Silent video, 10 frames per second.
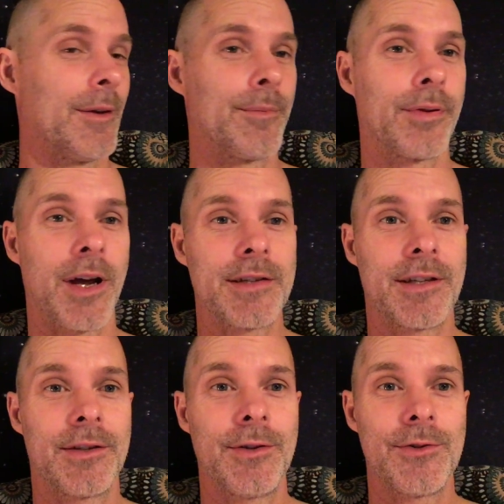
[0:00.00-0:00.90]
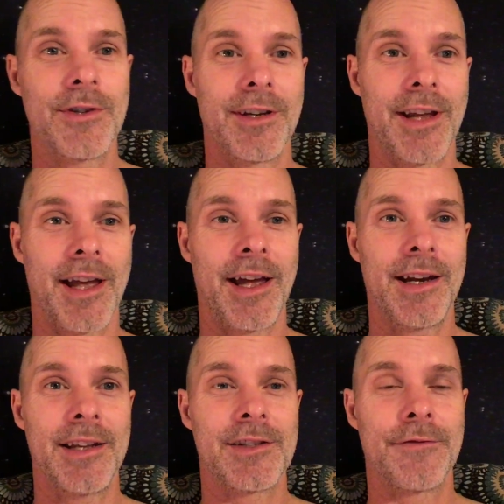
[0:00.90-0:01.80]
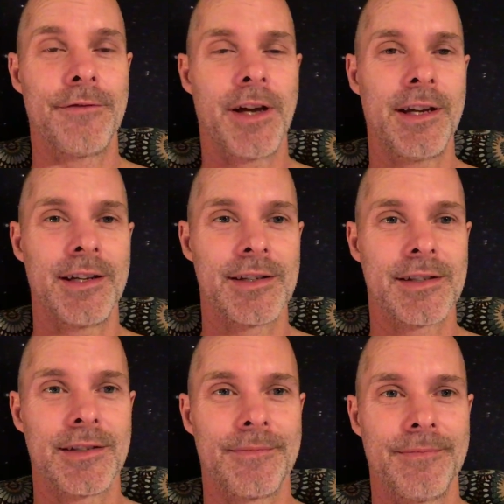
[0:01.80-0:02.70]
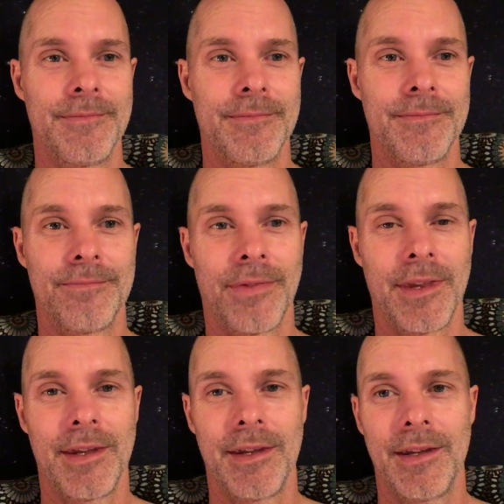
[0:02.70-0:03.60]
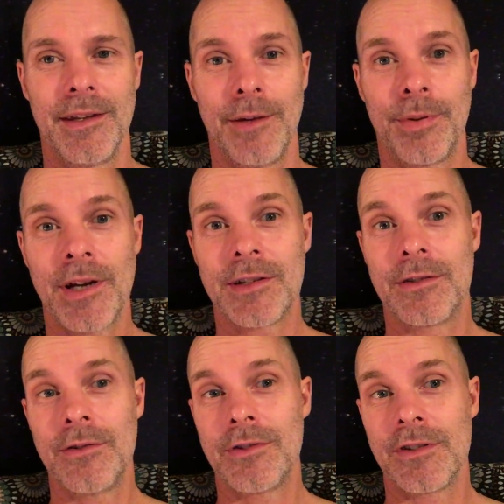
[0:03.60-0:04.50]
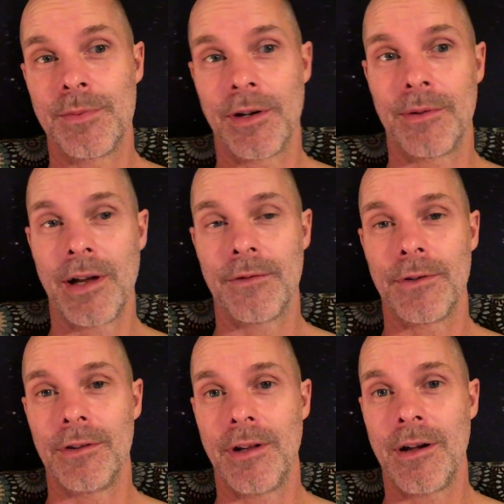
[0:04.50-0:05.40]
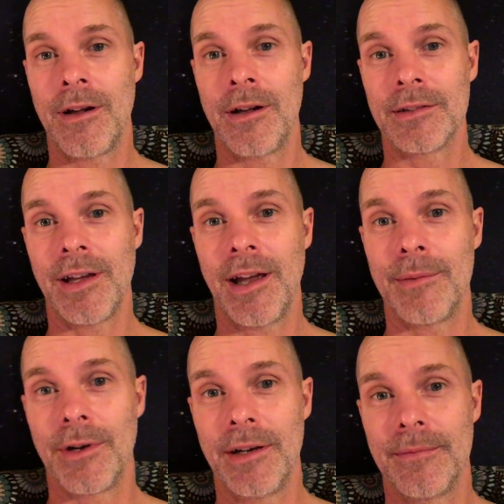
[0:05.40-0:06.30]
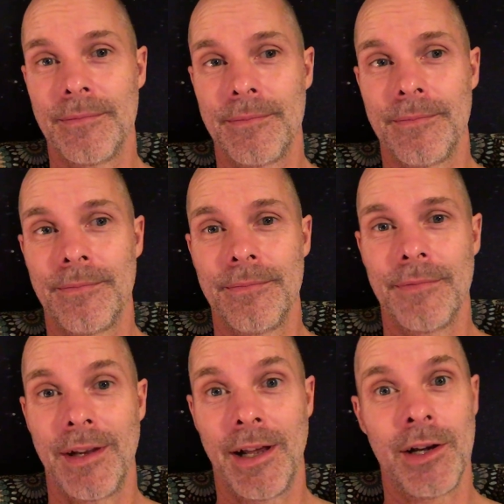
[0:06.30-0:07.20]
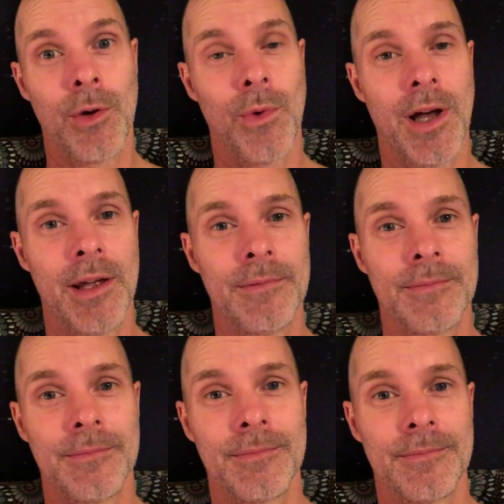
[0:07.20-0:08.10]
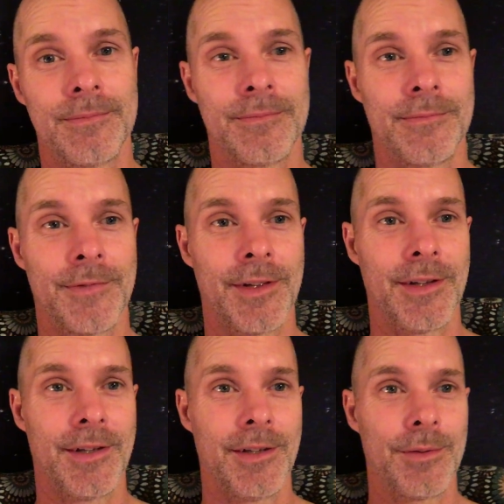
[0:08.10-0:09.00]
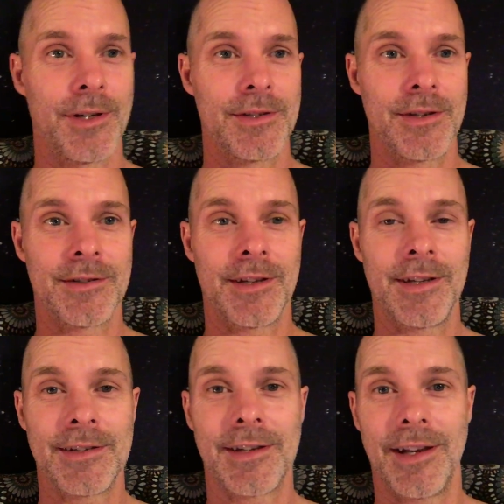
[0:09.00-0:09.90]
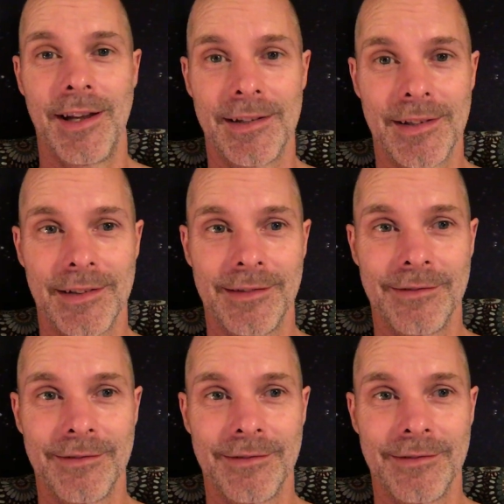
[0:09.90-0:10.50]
Prostitution at its finest. Now, prostitution's been around for a long time, right? And I know why. Because there's a disconnect.